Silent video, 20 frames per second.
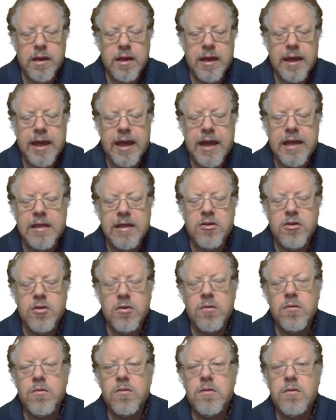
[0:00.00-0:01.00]
and
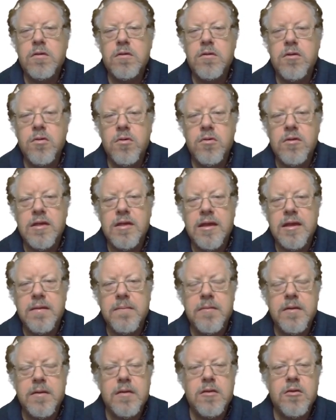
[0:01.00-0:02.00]
to use
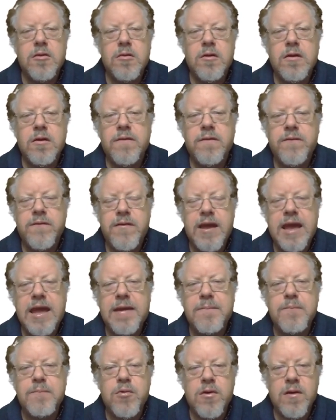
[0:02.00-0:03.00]
them to
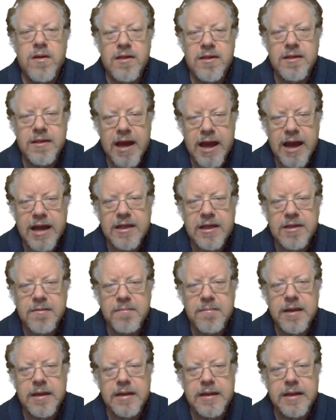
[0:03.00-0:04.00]
convey precise
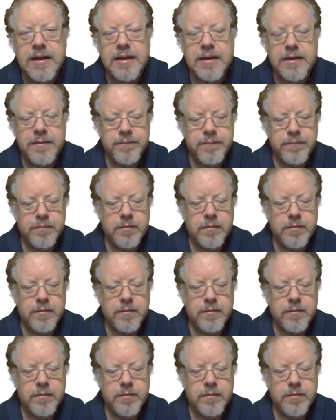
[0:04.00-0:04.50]
meaning.